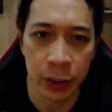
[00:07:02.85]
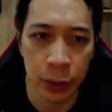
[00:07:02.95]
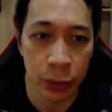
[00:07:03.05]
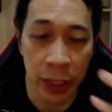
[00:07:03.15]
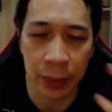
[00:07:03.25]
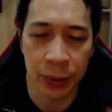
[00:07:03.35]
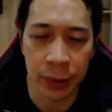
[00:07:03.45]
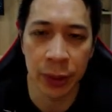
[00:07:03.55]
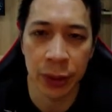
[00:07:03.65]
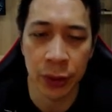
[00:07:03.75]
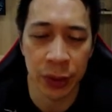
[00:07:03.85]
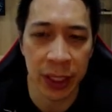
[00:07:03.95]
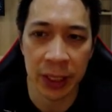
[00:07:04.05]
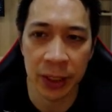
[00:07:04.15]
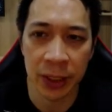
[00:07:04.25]
to capture the user's
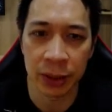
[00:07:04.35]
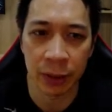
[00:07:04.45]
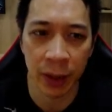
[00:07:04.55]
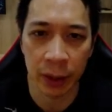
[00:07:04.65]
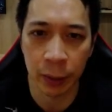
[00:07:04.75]
attention, right?